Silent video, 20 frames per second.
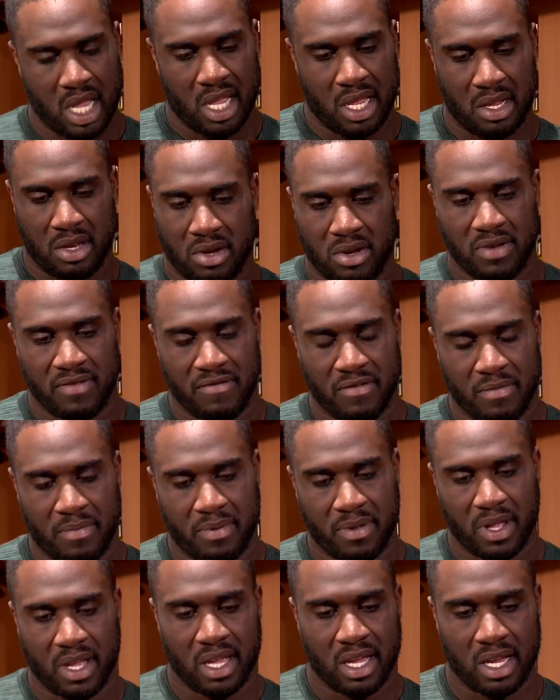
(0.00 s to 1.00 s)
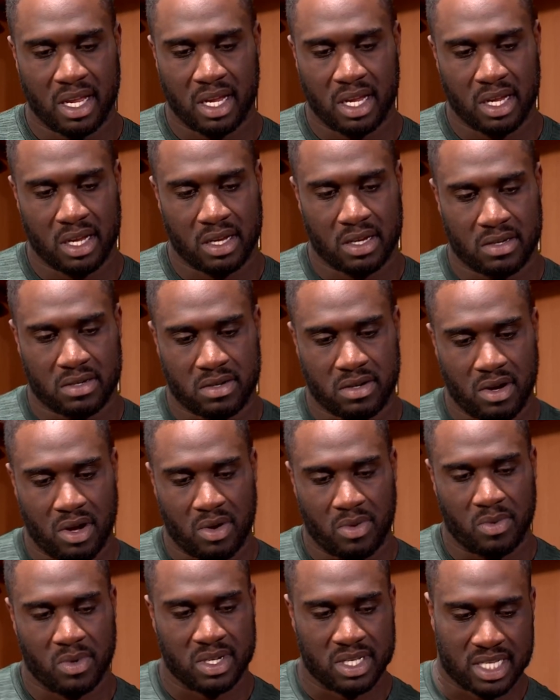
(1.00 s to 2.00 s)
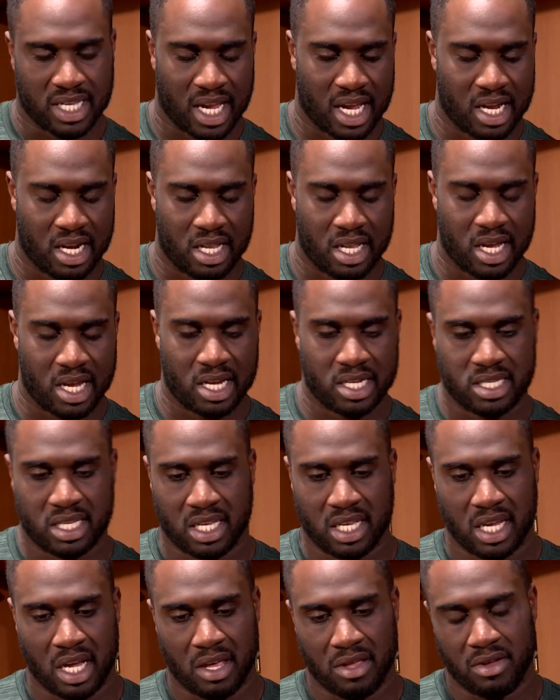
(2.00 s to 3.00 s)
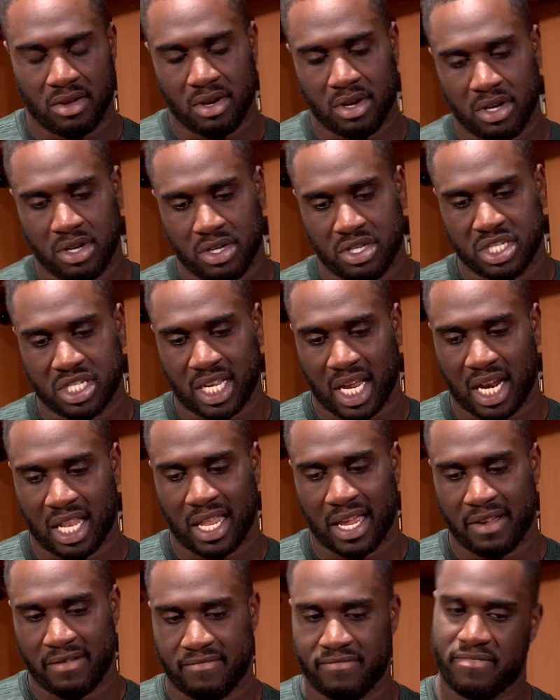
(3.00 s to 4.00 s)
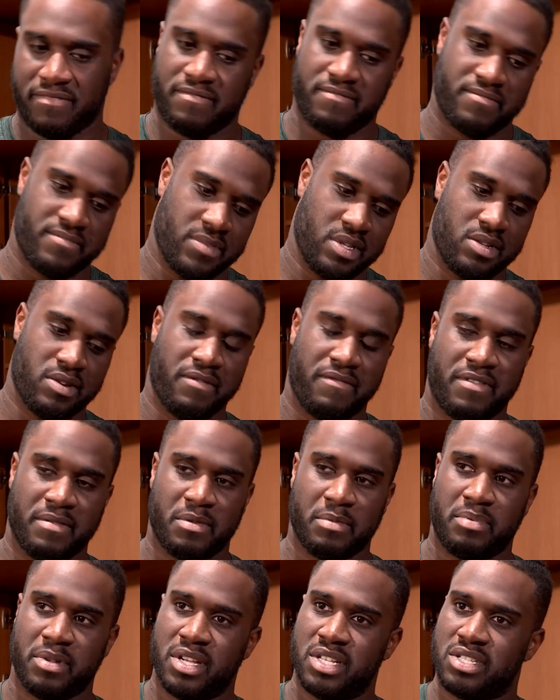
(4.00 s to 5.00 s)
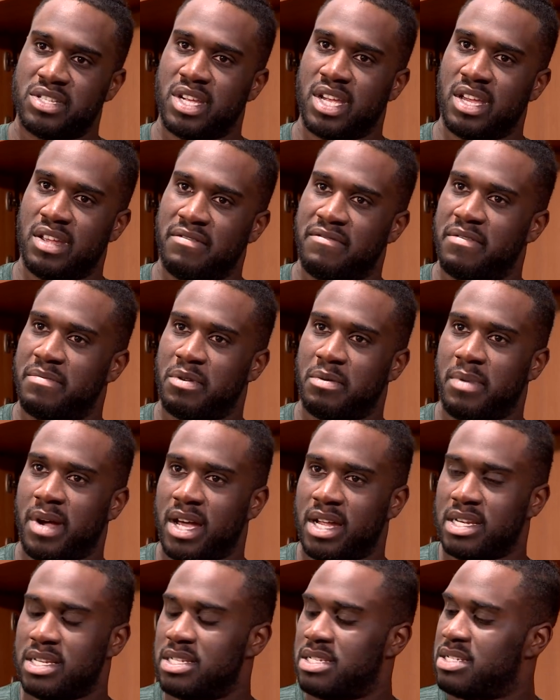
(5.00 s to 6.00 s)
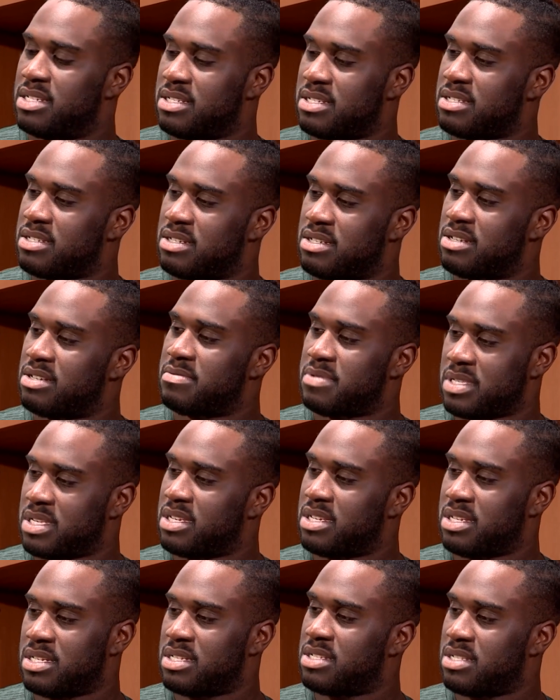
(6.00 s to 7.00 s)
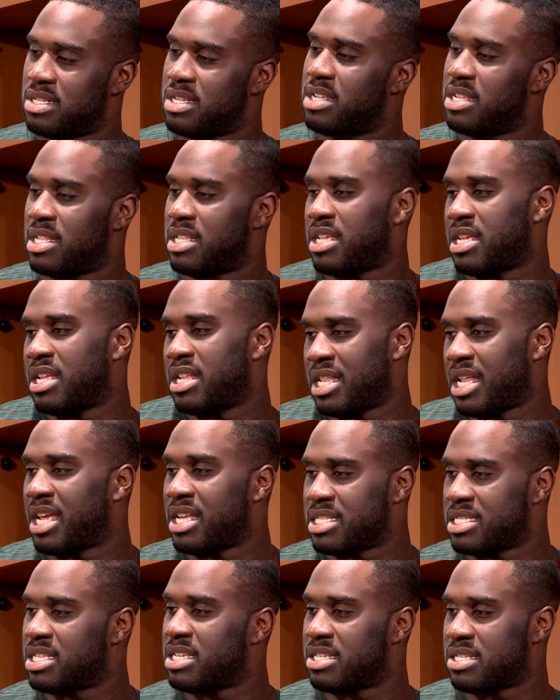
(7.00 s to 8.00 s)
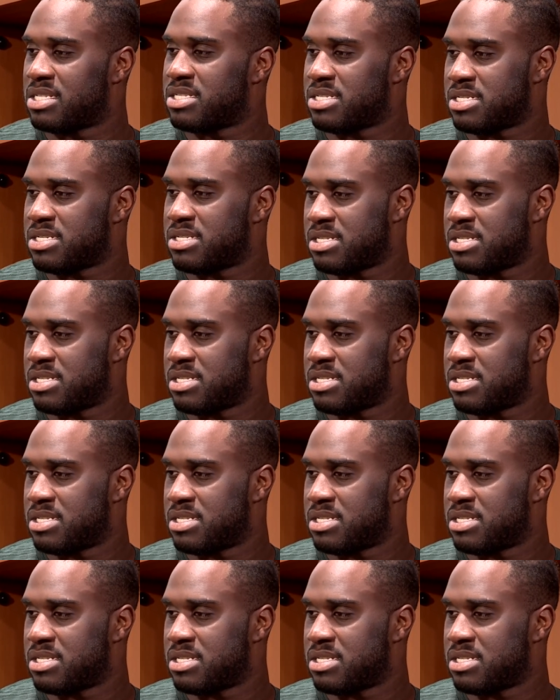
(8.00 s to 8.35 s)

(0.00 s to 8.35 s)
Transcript: You know, if you're playing on one side of the line to the other, you just got to, like, you know, flip the plays in your head, flip your body, you know what I'm saying, in that sense.